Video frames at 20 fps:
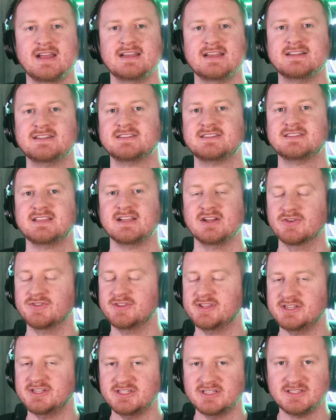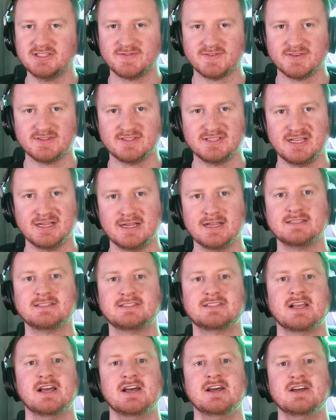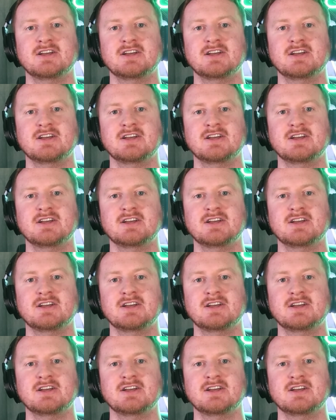in single digits for tickets.